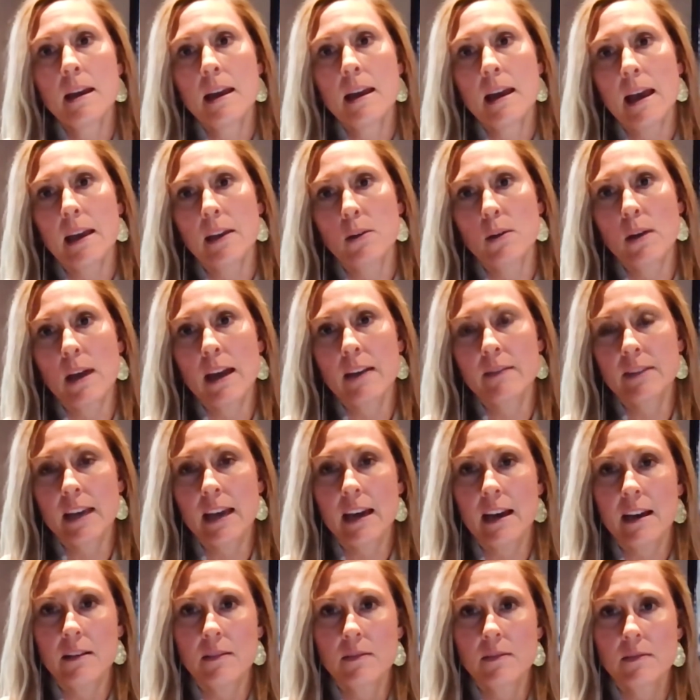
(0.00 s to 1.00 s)
and you have to
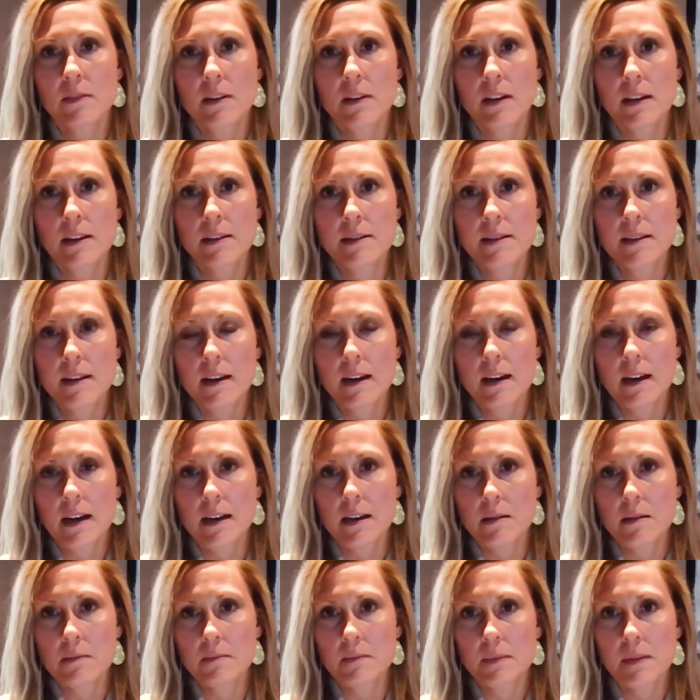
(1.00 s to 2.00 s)
have
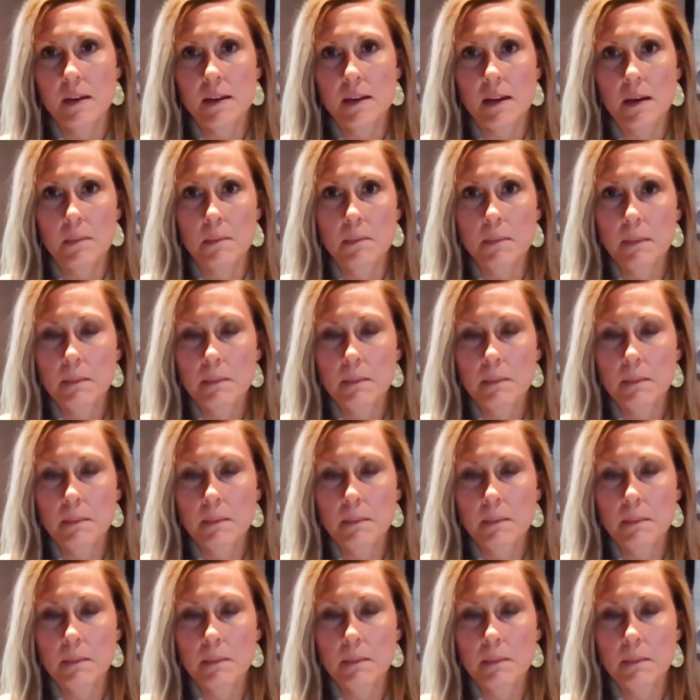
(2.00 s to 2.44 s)
a